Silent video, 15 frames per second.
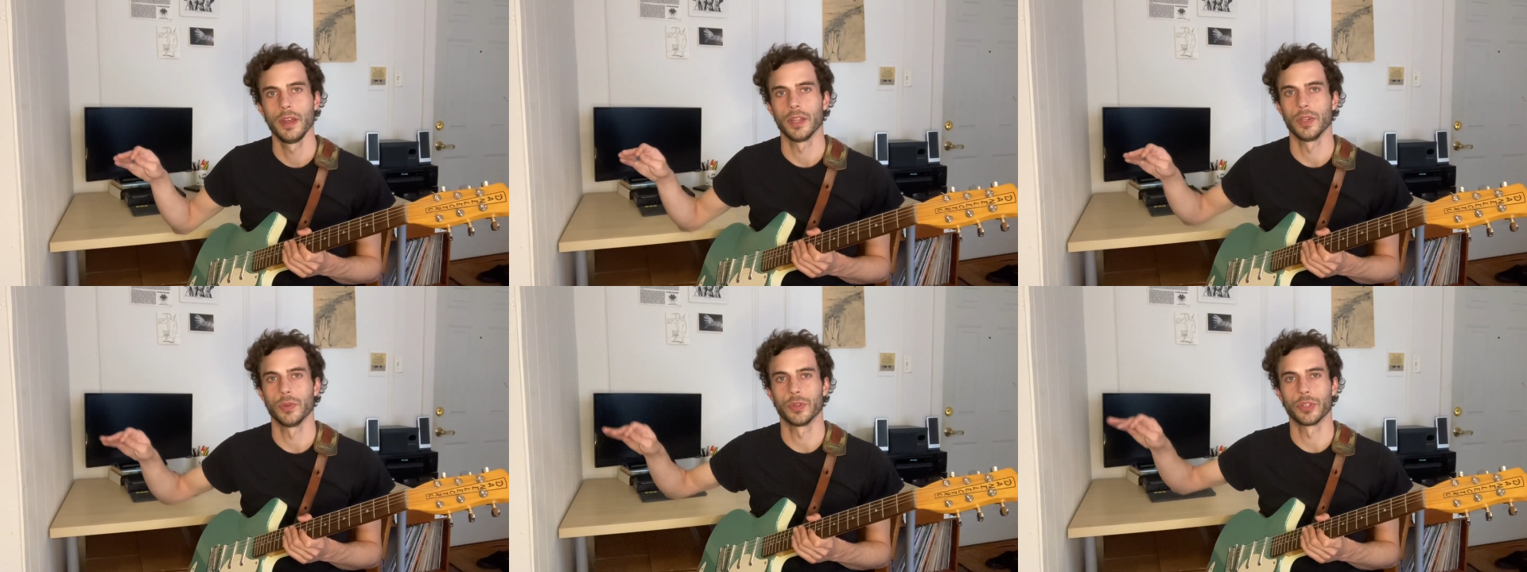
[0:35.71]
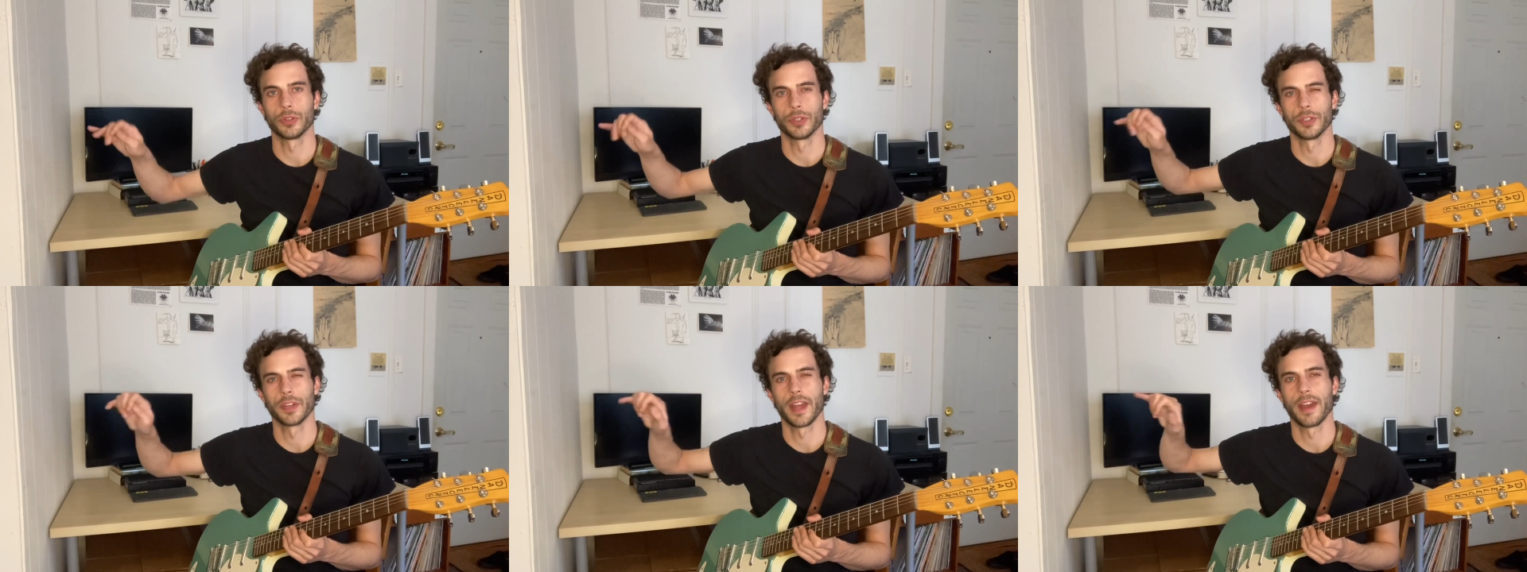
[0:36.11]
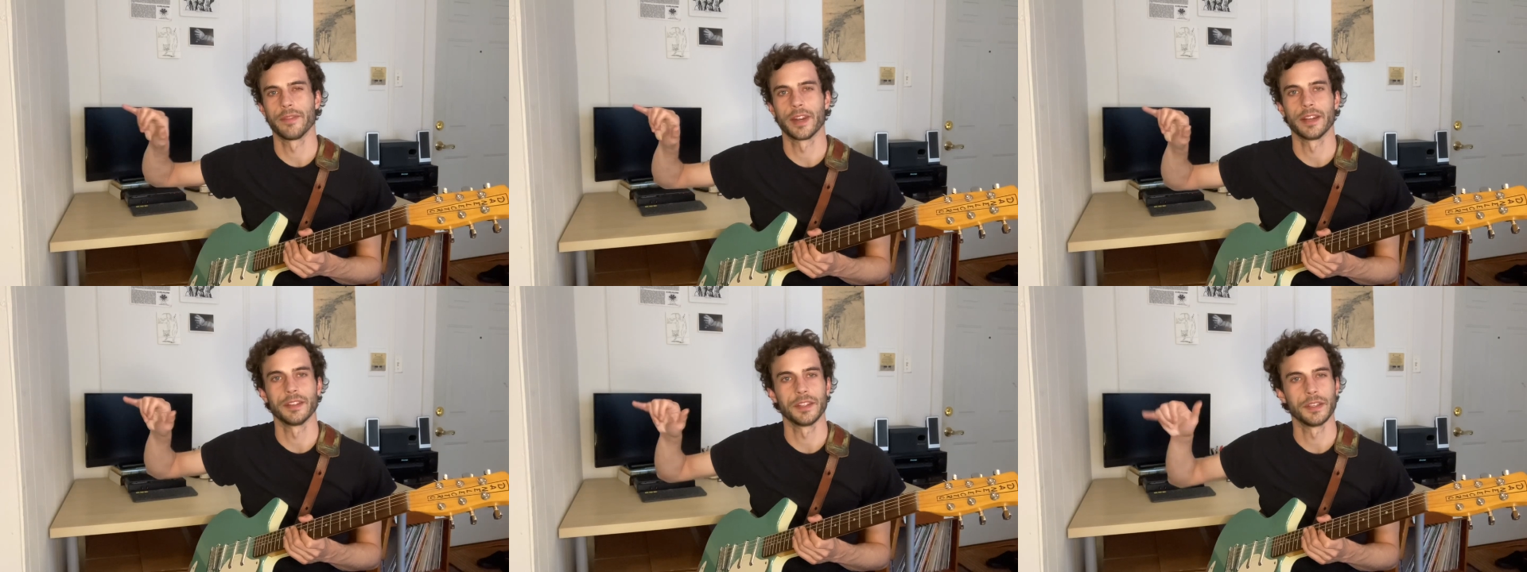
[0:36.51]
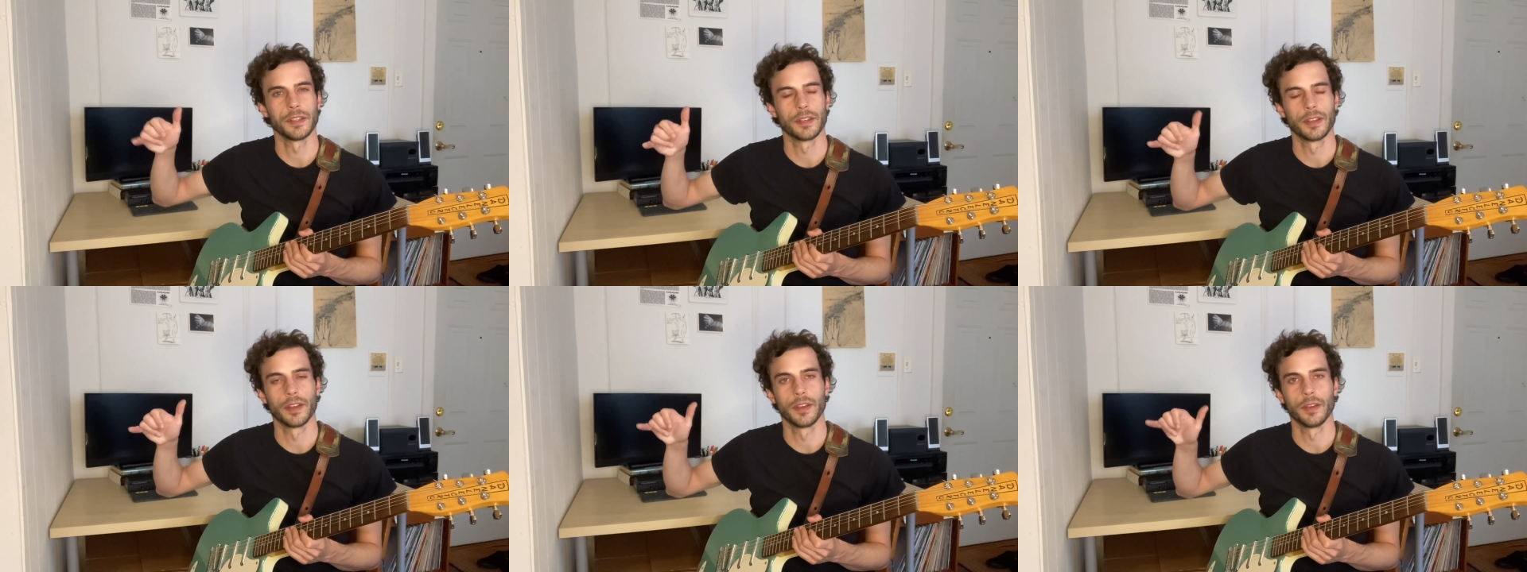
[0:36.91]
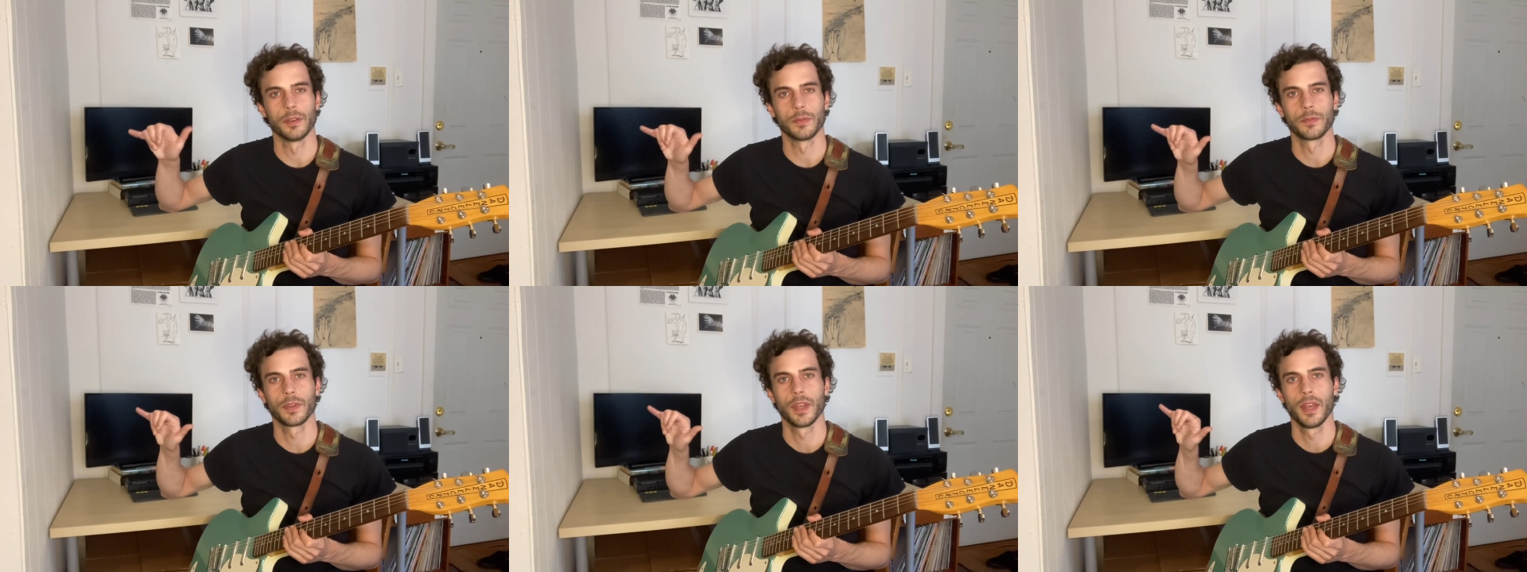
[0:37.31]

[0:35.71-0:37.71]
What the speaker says: You could have an idea of